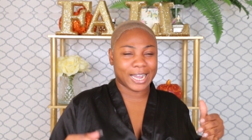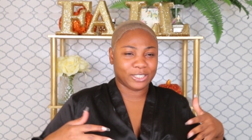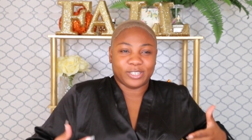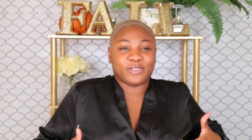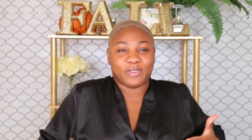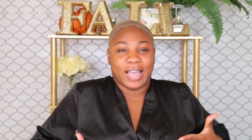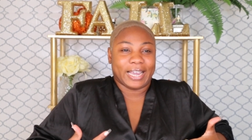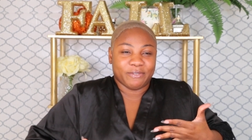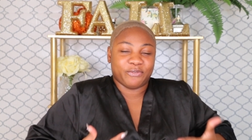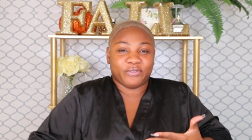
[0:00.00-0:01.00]
I just I
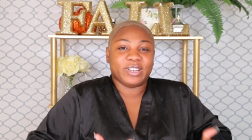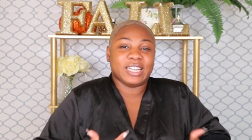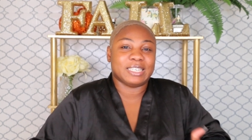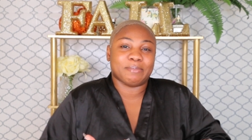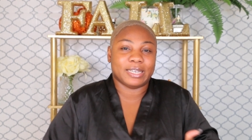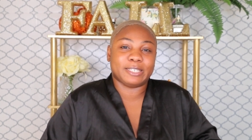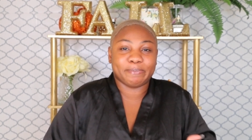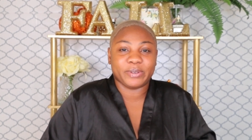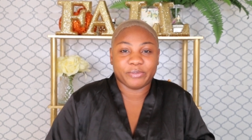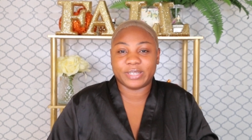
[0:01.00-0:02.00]
can feel it in my
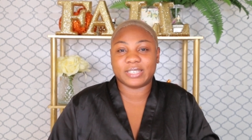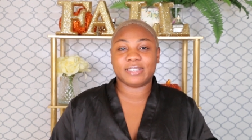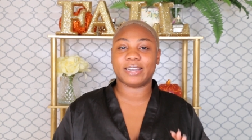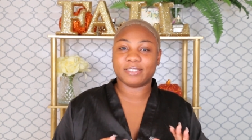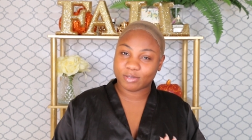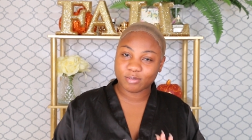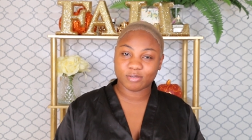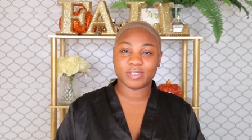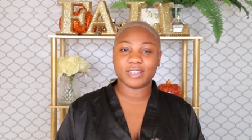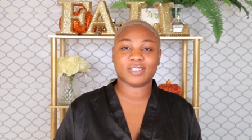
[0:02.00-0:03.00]
spirit that
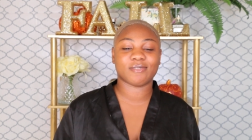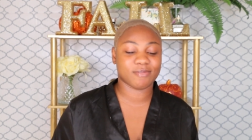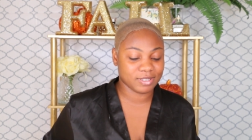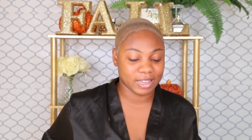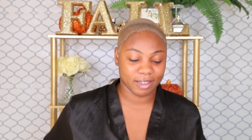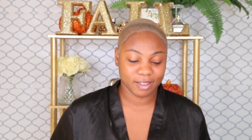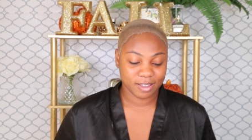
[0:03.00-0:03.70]
today is a good day.